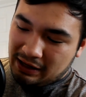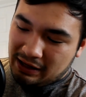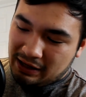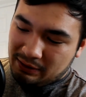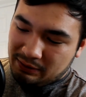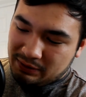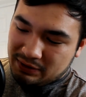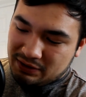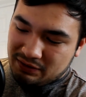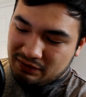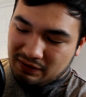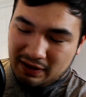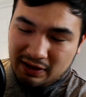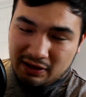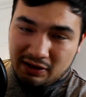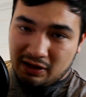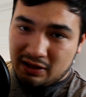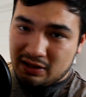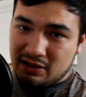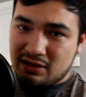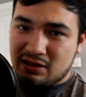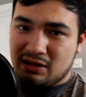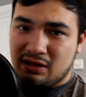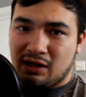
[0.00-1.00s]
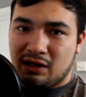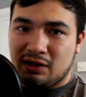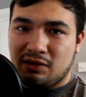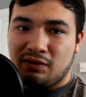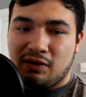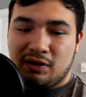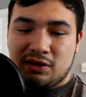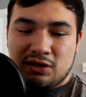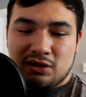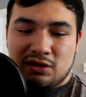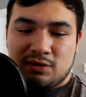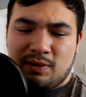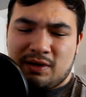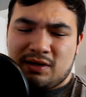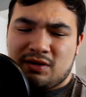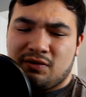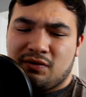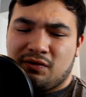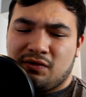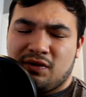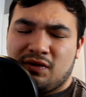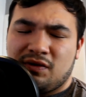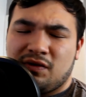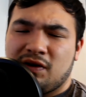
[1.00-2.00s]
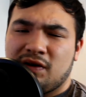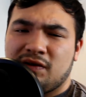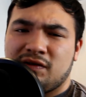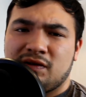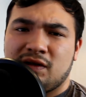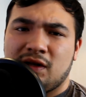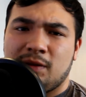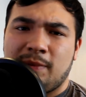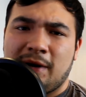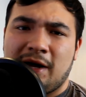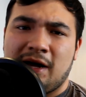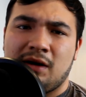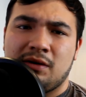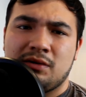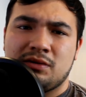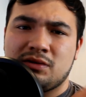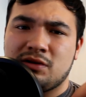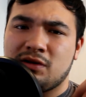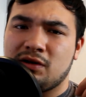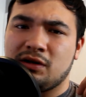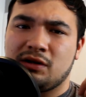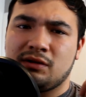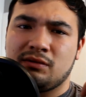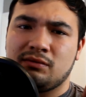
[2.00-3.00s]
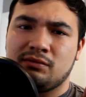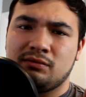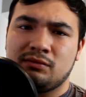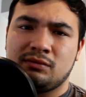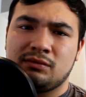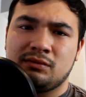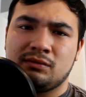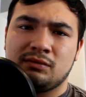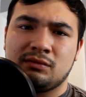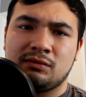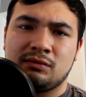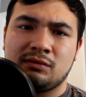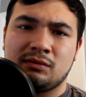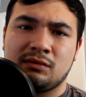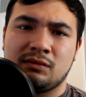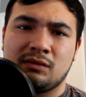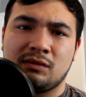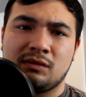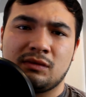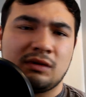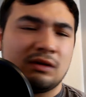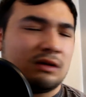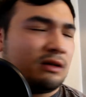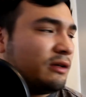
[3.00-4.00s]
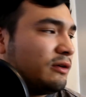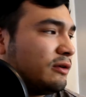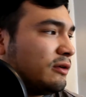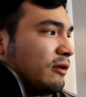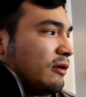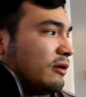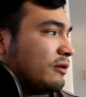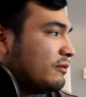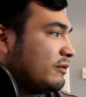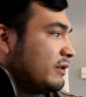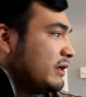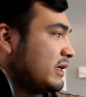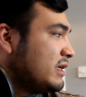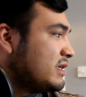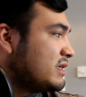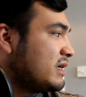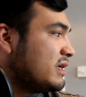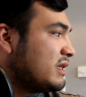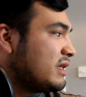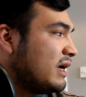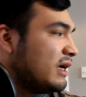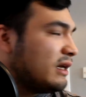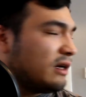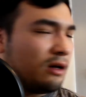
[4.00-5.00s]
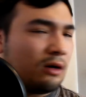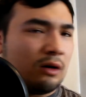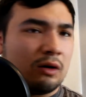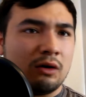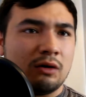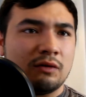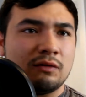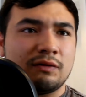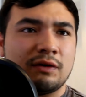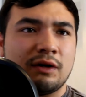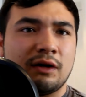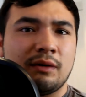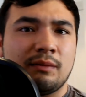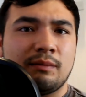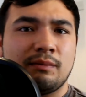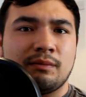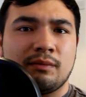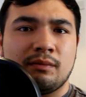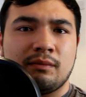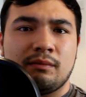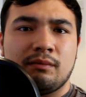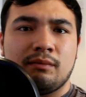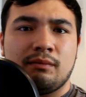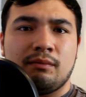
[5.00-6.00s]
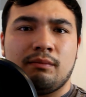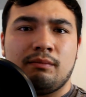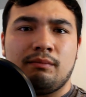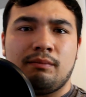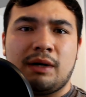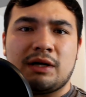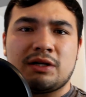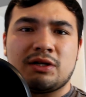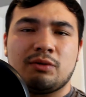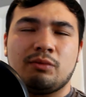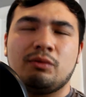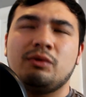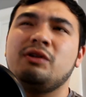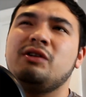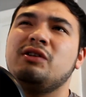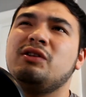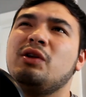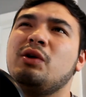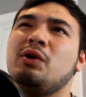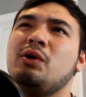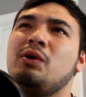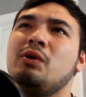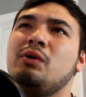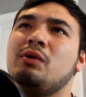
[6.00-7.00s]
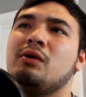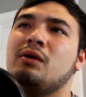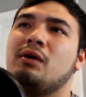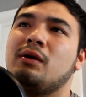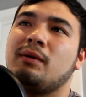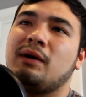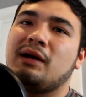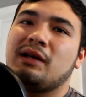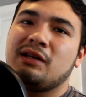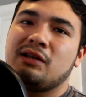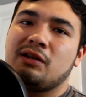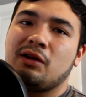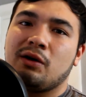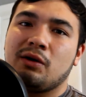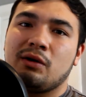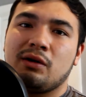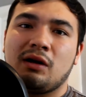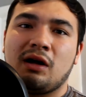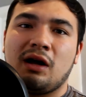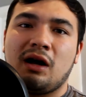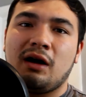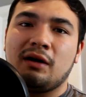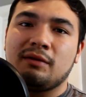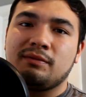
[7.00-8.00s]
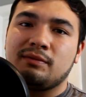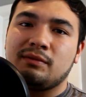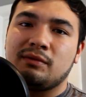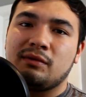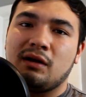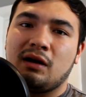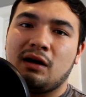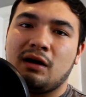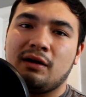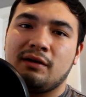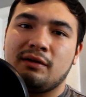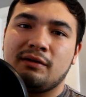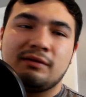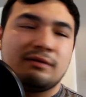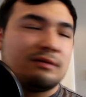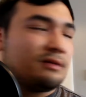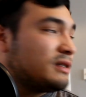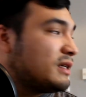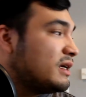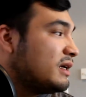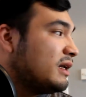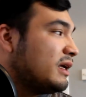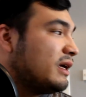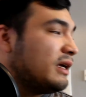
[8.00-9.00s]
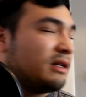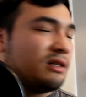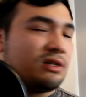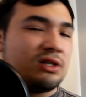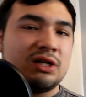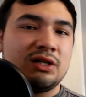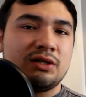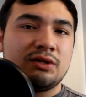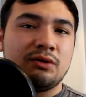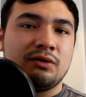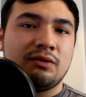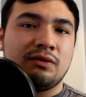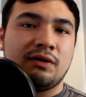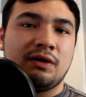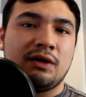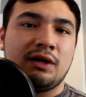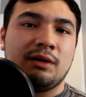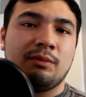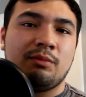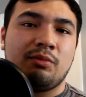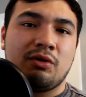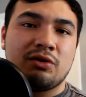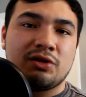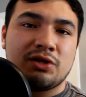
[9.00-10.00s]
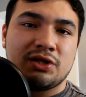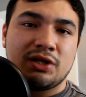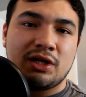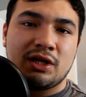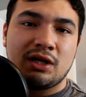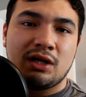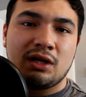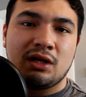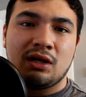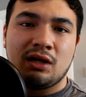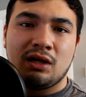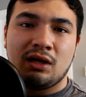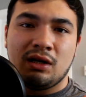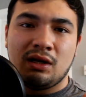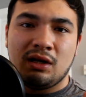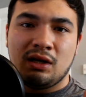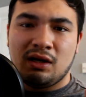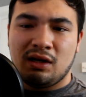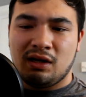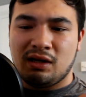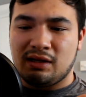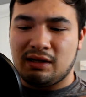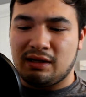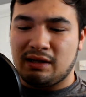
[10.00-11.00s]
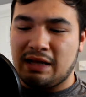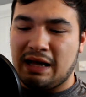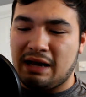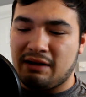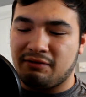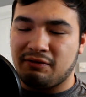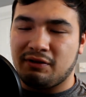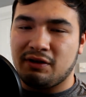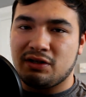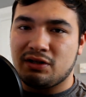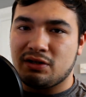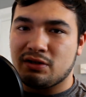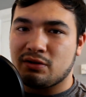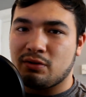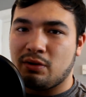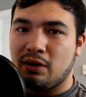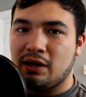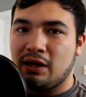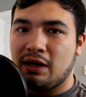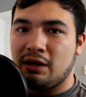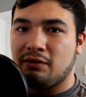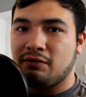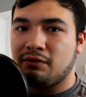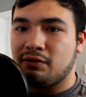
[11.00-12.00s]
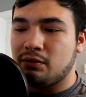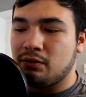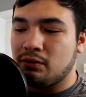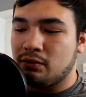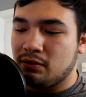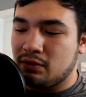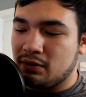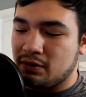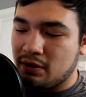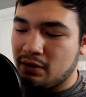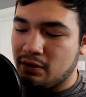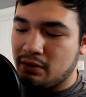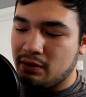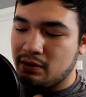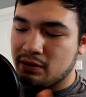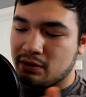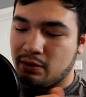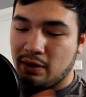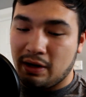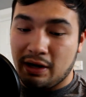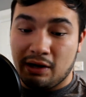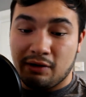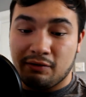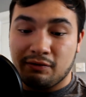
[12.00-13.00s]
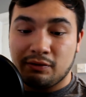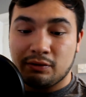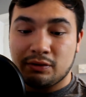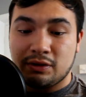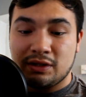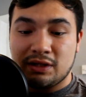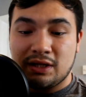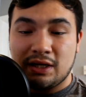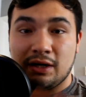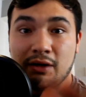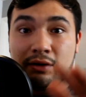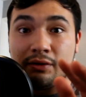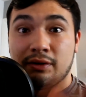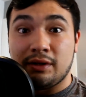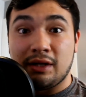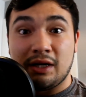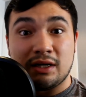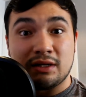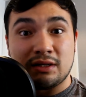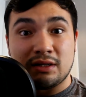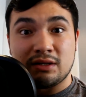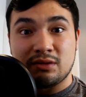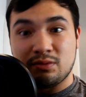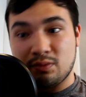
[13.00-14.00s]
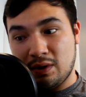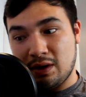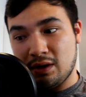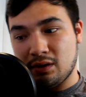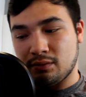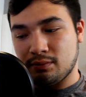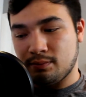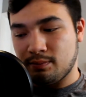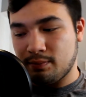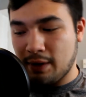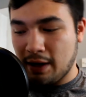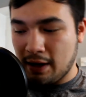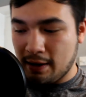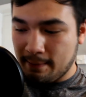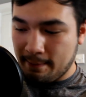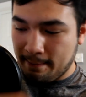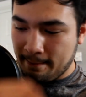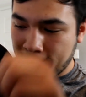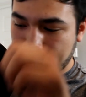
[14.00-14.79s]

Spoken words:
Which is very nice. It's a nice feature, especially for £50. You don't really see that in a lot of budget. Well, you do, you don't. Like I've seen it in G213 Prodigy. That feature is quite helpful, so it's quite helpful to see on this as well. But